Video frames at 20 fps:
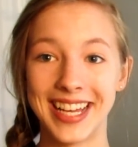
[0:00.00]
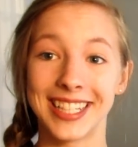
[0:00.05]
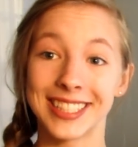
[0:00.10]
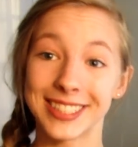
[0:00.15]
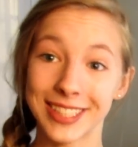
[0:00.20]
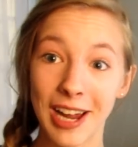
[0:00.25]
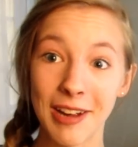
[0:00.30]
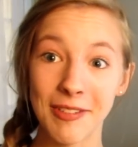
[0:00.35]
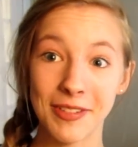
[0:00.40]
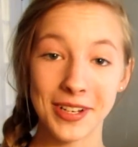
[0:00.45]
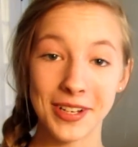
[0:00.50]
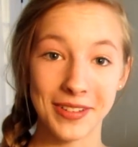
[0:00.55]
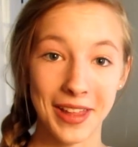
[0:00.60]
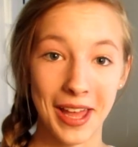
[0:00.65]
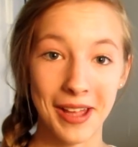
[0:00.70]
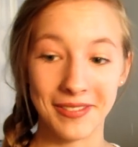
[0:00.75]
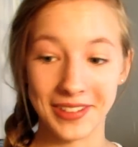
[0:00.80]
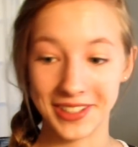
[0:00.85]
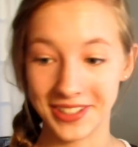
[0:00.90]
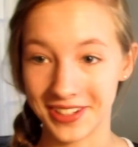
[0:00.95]
Sorry if you don't
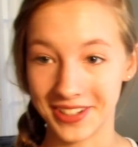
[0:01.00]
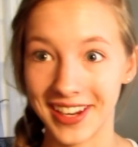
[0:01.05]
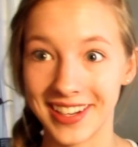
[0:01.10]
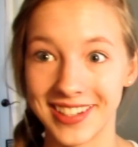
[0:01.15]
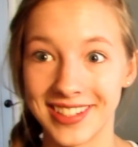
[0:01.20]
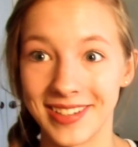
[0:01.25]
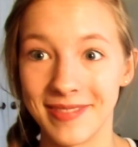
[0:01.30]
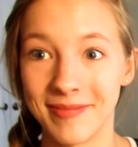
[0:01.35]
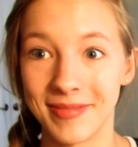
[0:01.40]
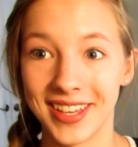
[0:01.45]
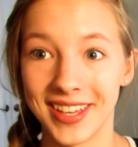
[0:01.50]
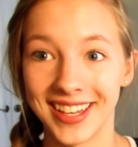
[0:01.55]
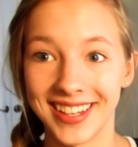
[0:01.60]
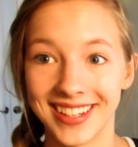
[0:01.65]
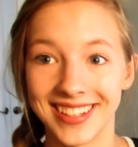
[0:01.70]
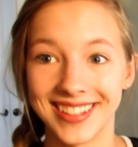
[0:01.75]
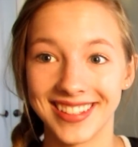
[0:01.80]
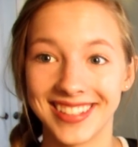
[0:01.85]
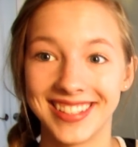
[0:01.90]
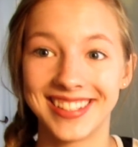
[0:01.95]
like One Direction
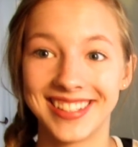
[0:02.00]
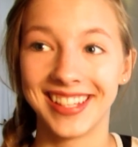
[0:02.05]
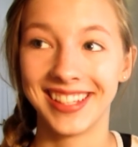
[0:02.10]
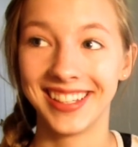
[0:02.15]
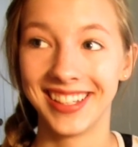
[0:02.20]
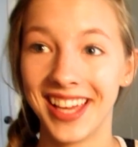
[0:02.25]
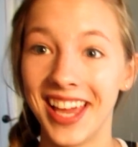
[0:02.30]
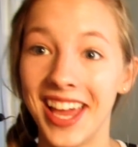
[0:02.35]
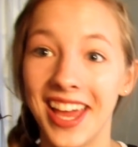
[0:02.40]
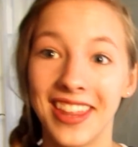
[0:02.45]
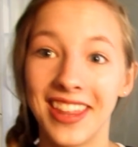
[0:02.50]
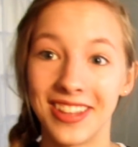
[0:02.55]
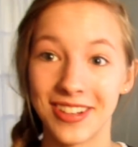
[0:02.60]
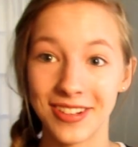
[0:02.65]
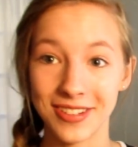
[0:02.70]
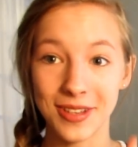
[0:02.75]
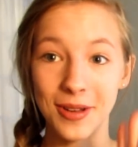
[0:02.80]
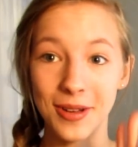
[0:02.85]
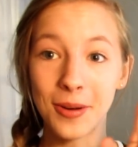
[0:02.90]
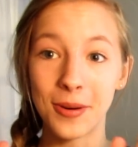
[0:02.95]
because
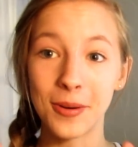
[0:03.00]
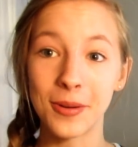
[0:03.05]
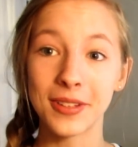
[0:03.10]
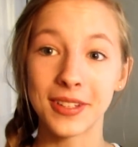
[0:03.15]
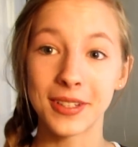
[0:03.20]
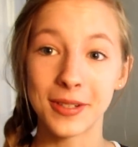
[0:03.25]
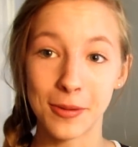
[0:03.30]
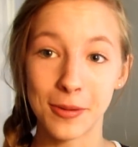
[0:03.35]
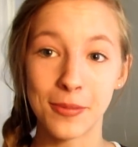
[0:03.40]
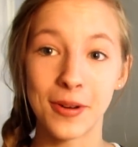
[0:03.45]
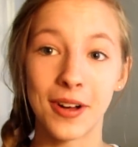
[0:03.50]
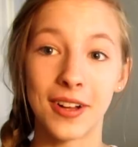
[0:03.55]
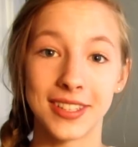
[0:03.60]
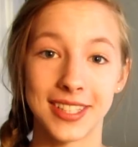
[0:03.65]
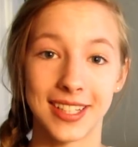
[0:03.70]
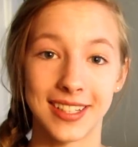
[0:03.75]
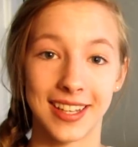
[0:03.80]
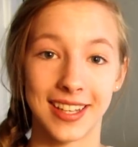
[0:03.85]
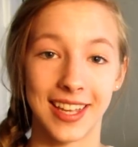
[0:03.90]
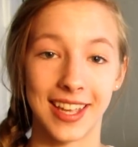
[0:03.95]
there's a whole little wall
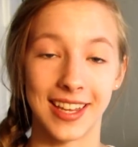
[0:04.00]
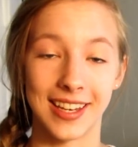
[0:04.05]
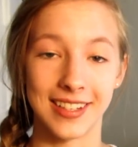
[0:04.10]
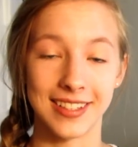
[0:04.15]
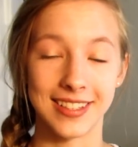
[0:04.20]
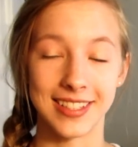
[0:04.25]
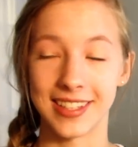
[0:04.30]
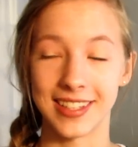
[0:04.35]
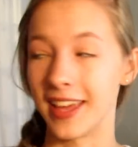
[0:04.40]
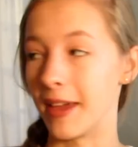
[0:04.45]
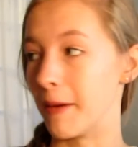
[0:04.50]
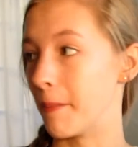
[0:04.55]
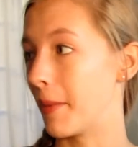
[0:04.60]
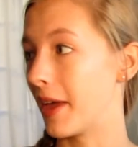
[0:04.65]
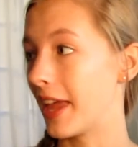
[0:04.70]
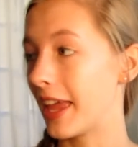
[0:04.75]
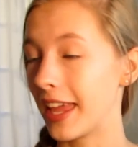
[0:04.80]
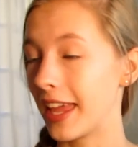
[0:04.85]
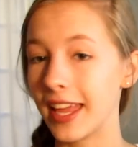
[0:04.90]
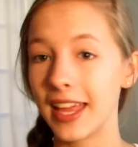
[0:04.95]
dedicated to them
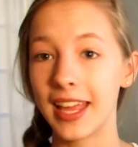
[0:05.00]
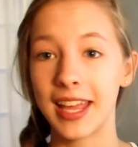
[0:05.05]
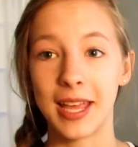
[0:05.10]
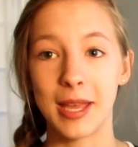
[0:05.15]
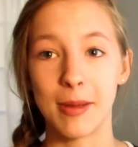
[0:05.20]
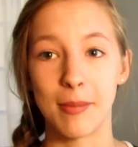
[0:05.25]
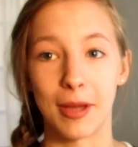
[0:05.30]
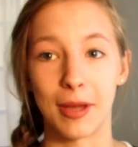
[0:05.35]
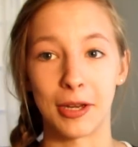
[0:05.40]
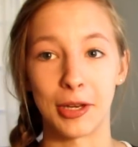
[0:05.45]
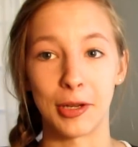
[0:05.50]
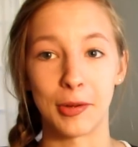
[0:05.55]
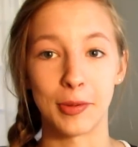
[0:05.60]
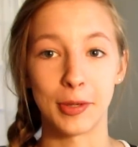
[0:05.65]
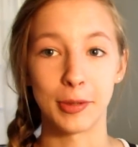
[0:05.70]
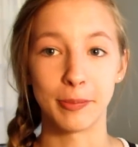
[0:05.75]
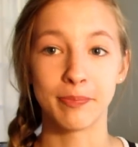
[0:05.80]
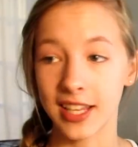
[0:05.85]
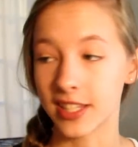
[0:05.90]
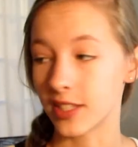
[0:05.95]
in my new
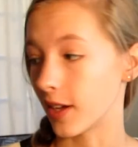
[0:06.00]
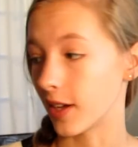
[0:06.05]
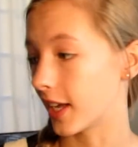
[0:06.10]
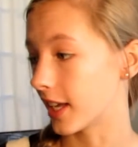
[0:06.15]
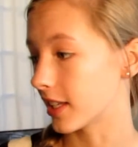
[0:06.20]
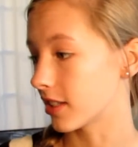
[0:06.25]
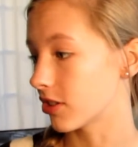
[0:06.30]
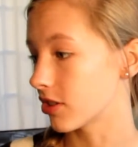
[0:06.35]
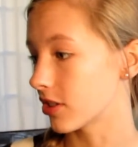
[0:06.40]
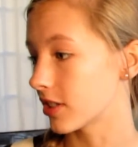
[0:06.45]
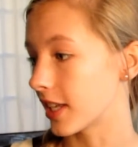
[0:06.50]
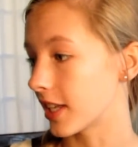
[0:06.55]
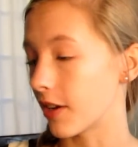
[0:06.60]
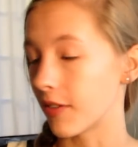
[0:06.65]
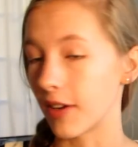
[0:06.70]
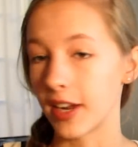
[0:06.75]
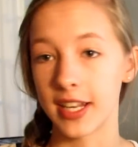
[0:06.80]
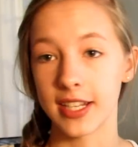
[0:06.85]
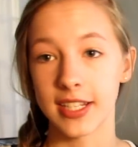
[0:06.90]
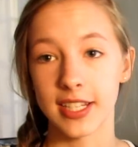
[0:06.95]
room. So I guess I'll just get
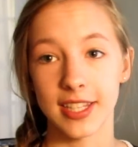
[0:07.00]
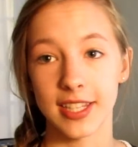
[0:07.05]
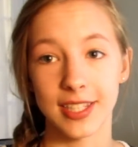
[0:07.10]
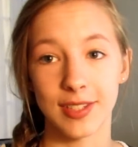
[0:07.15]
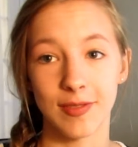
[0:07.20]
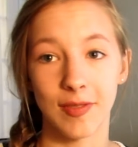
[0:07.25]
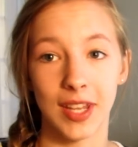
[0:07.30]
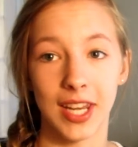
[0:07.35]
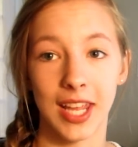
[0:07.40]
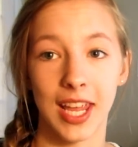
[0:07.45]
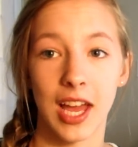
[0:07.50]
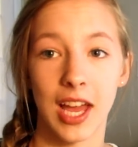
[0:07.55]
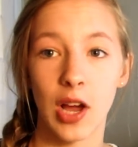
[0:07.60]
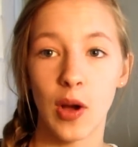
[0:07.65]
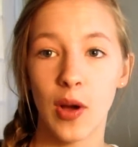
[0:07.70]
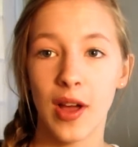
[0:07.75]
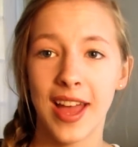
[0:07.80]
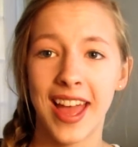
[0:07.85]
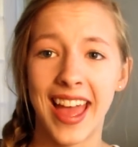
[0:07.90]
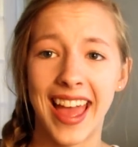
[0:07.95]
right into this video.